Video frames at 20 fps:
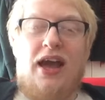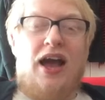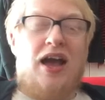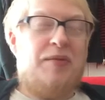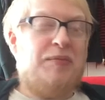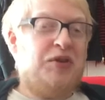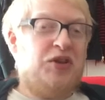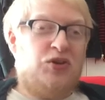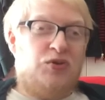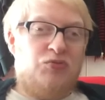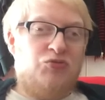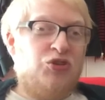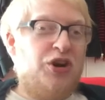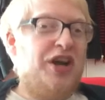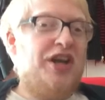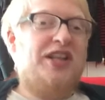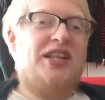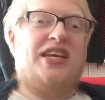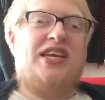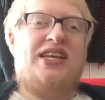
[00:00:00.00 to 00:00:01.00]
I become
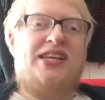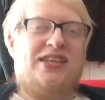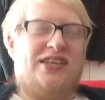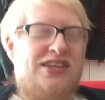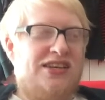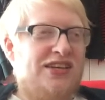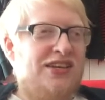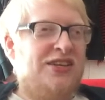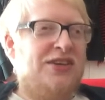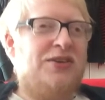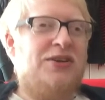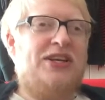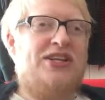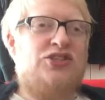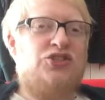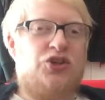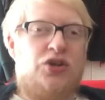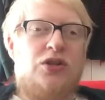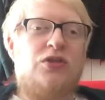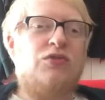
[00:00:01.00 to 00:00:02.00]
really, you know,
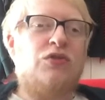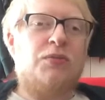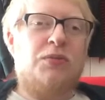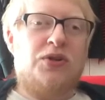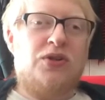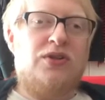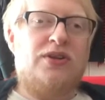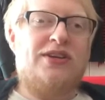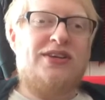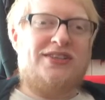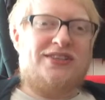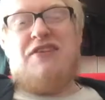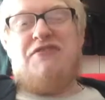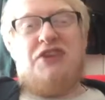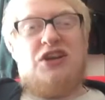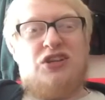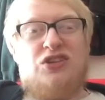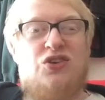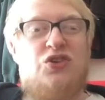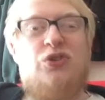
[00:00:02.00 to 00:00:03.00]
intolerable.
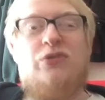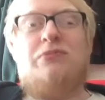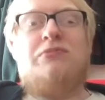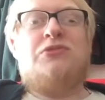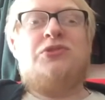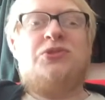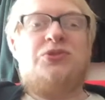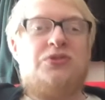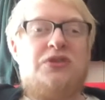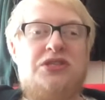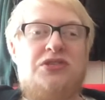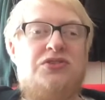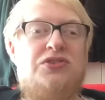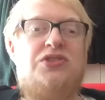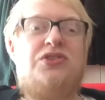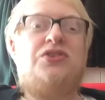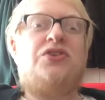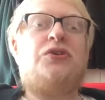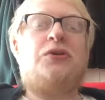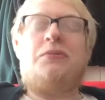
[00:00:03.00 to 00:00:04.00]
If it comes or it
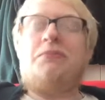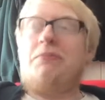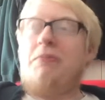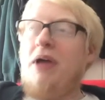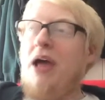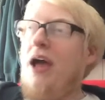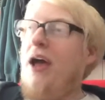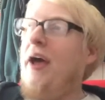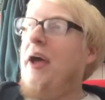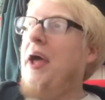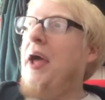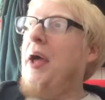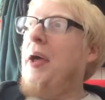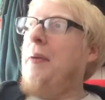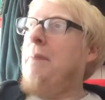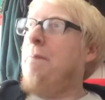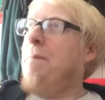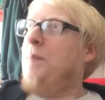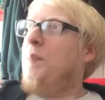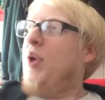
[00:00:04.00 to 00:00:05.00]
doesn't come,
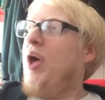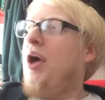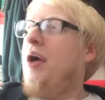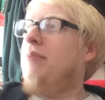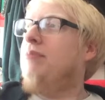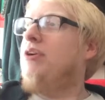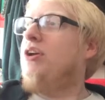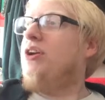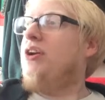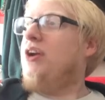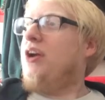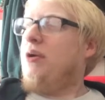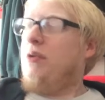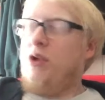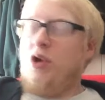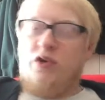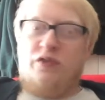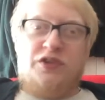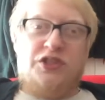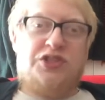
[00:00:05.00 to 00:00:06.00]
I'm going to
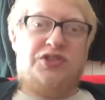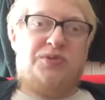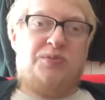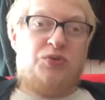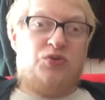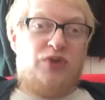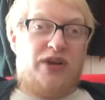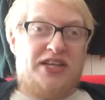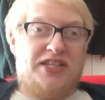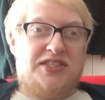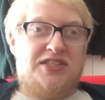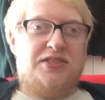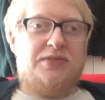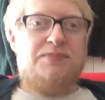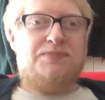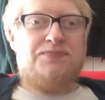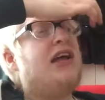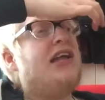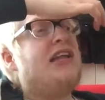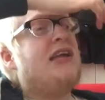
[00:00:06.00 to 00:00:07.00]
go over to Birretta,
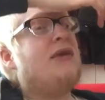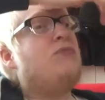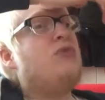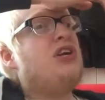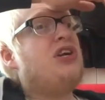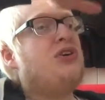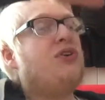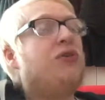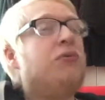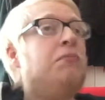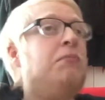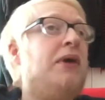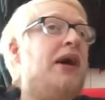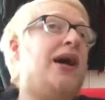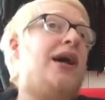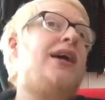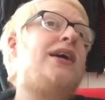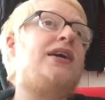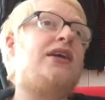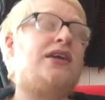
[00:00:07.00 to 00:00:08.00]
and then when I come
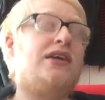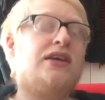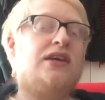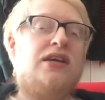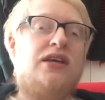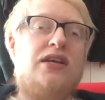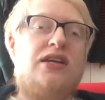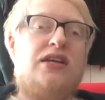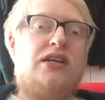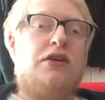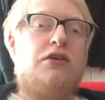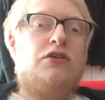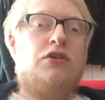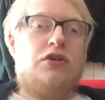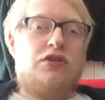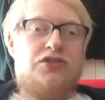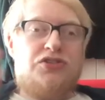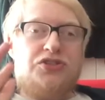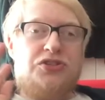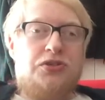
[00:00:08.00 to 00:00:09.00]
back,
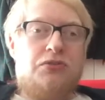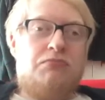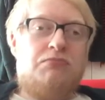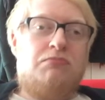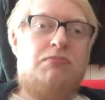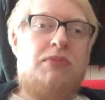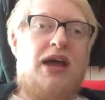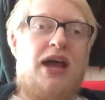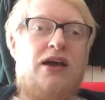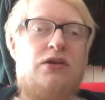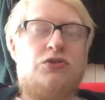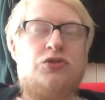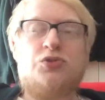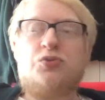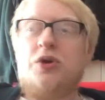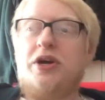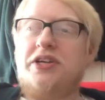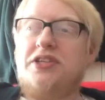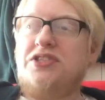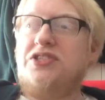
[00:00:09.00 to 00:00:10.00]
got some
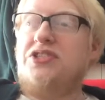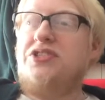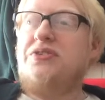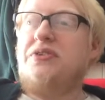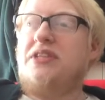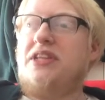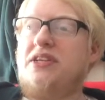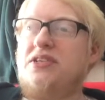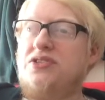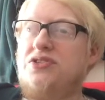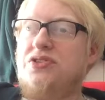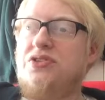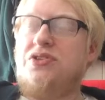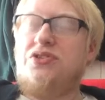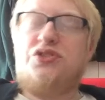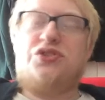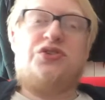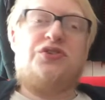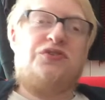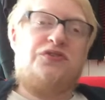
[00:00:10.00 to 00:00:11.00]
housework to do and that sort
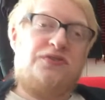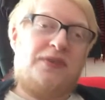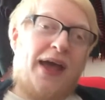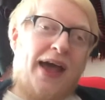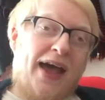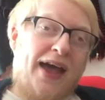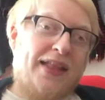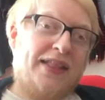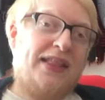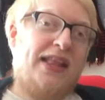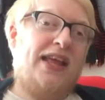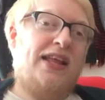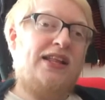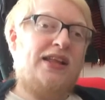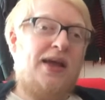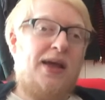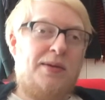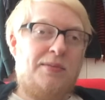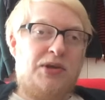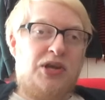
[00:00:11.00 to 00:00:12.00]
of stuff, and
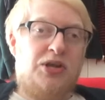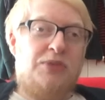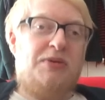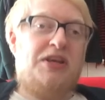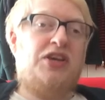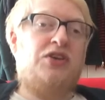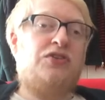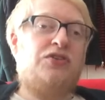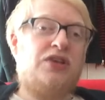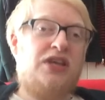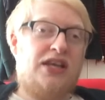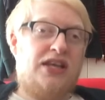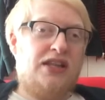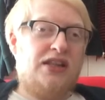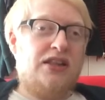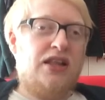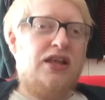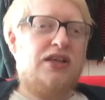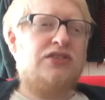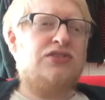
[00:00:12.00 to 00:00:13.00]
then I'm going to be
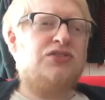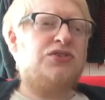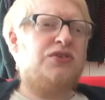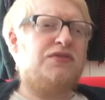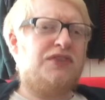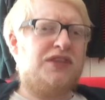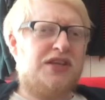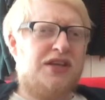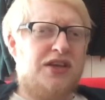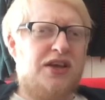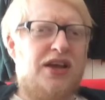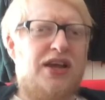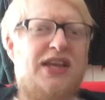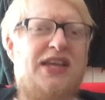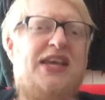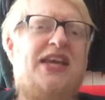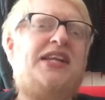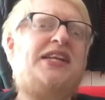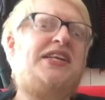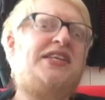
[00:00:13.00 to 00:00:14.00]
cooking a sort of like a
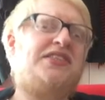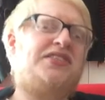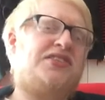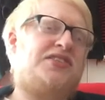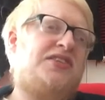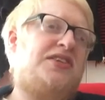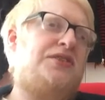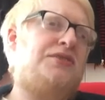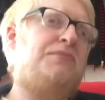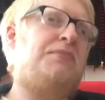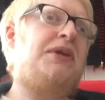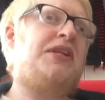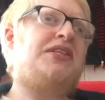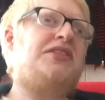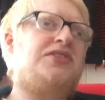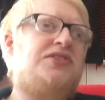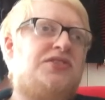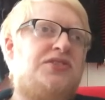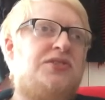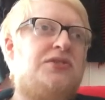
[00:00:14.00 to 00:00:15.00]
Guinness and
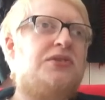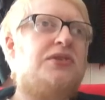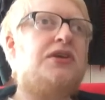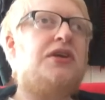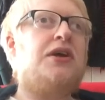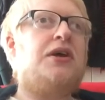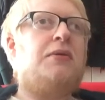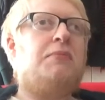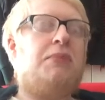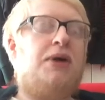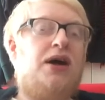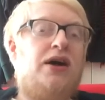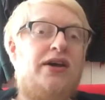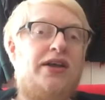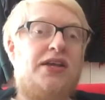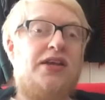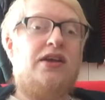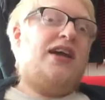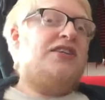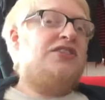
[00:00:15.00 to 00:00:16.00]
mince
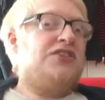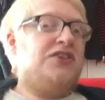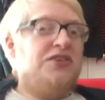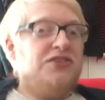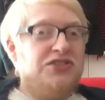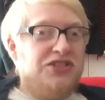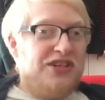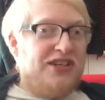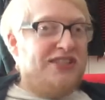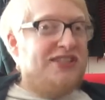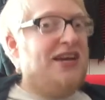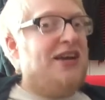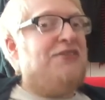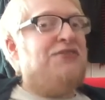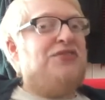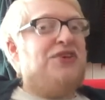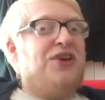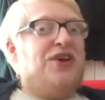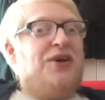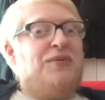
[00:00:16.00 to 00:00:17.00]
pie. I told you I'd
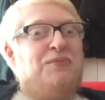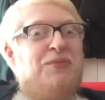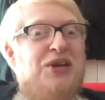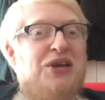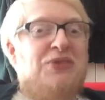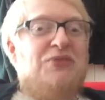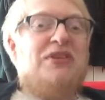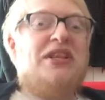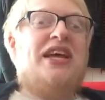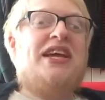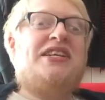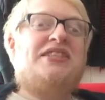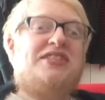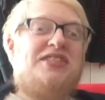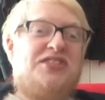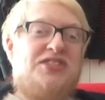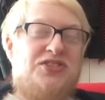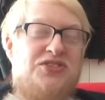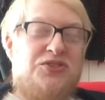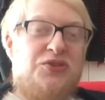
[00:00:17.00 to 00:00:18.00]
have beer
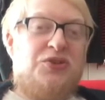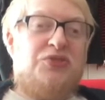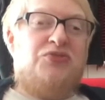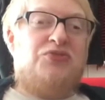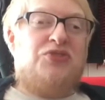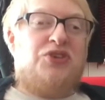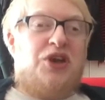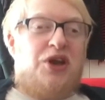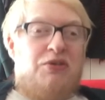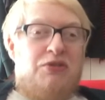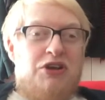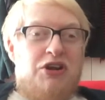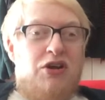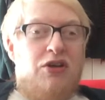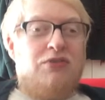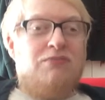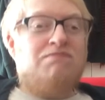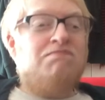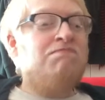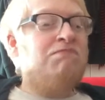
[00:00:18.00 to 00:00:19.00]
related stuff going
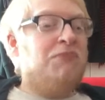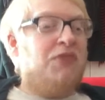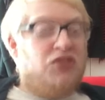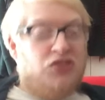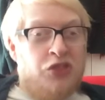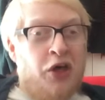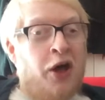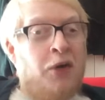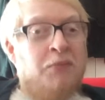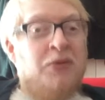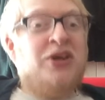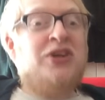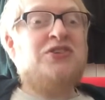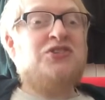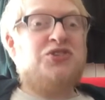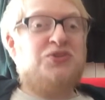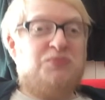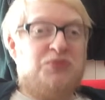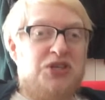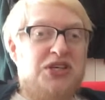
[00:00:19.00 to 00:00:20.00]
on. Not
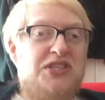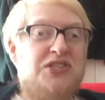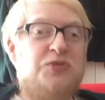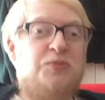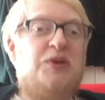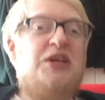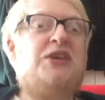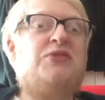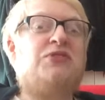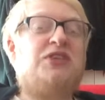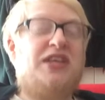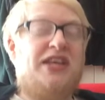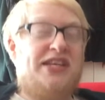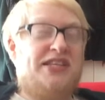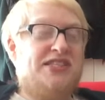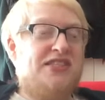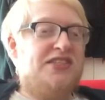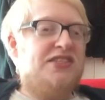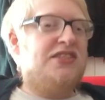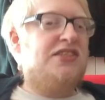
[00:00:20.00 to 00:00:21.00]
much, but it's beer
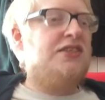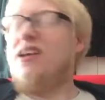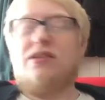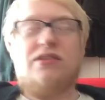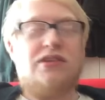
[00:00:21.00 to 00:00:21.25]
related.